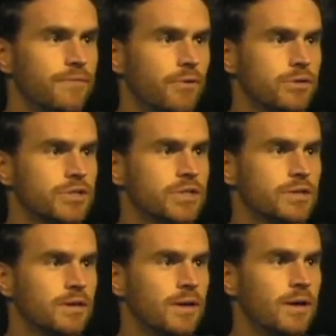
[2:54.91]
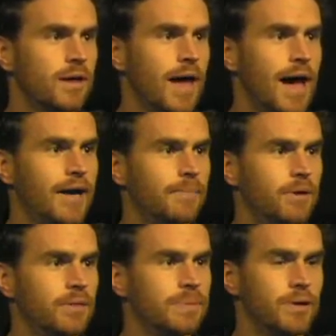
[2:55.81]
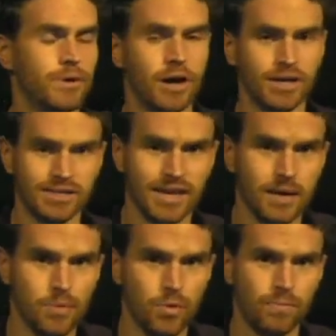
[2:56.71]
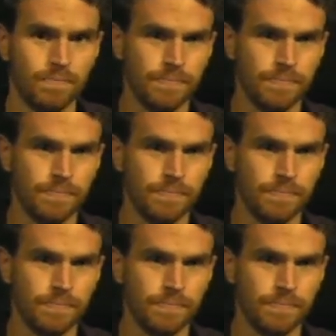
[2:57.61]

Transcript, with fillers: first atom on the periodic table.